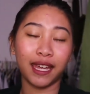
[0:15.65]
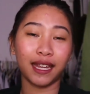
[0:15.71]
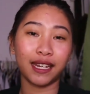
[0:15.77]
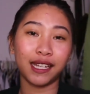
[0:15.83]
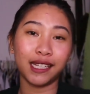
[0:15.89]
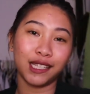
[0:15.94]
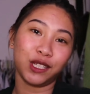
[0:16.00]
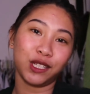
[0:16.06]

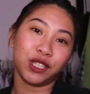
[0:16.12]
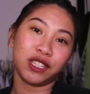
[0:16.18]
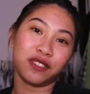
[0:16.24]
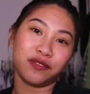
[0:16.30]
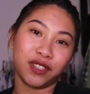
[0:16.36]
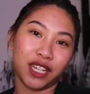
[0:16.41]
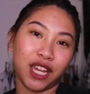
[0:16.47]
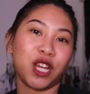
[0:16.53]
and hit the
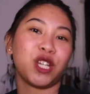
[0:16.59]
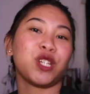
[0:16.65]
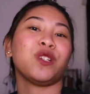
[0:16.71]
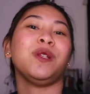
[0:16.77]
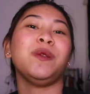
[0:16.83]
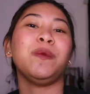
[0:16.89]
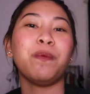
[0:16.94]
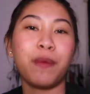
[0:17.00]

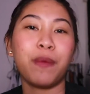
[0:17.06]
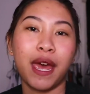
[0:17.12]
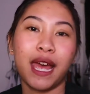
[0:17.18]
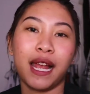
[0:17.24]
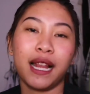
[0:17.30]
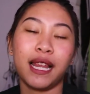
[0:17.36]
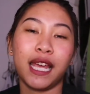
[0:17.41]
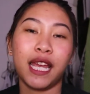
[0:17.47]
notification
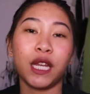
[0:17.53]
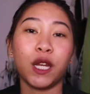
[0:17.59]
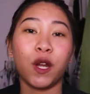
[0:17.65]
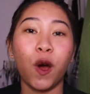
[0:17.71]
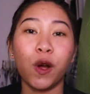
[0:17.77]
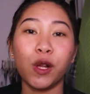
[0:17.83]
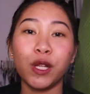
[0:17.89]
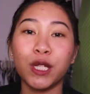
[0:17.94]
bell, and
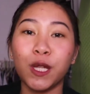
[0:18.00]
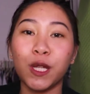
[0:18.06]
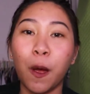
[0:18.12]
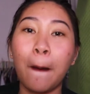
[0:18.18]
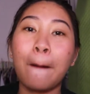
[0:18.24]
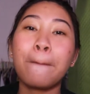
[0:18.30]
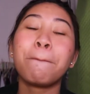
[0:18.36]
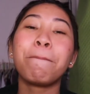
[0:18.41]

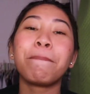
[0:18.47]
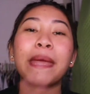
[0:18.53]
also